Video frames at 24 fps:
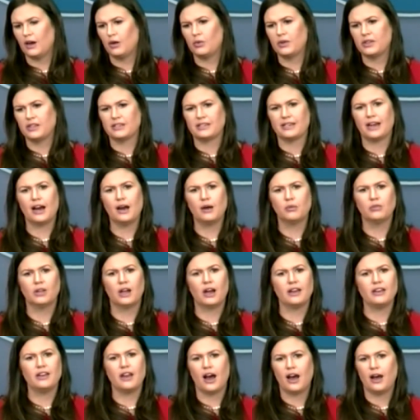with a
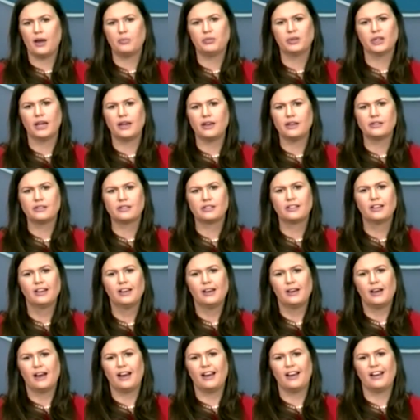timeline not placed
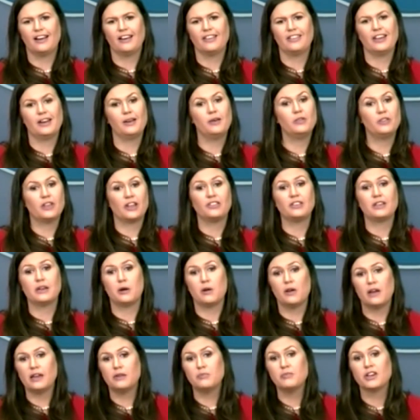that the
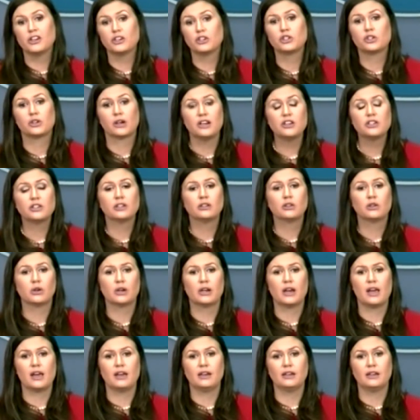administration
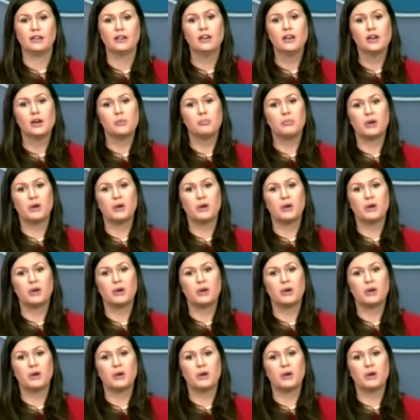created,